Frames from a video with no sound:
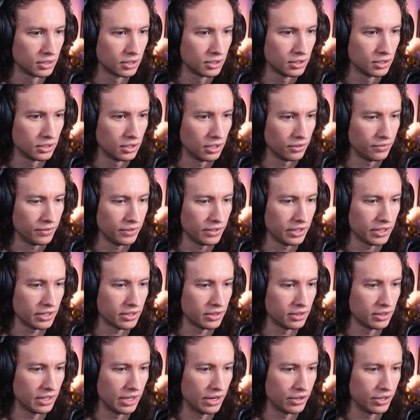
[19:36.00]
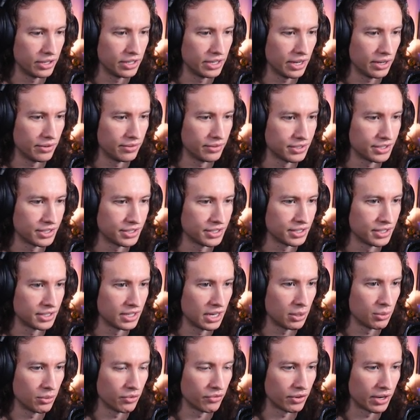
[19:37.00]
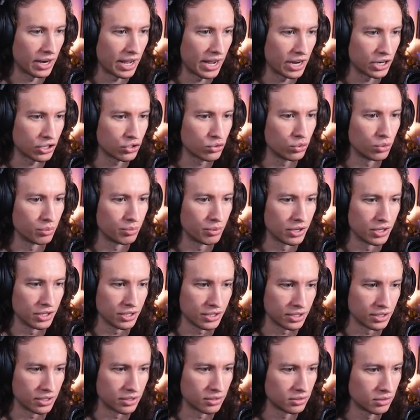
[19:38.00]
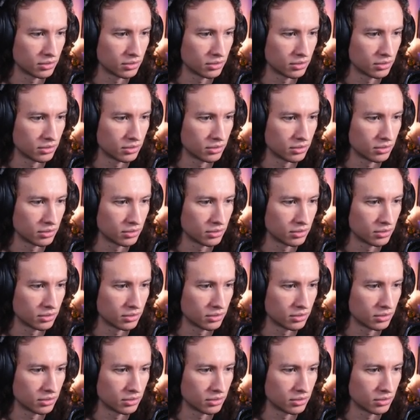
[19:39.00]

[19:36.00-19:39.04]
I feel like Larry Davis is the name of an actual person.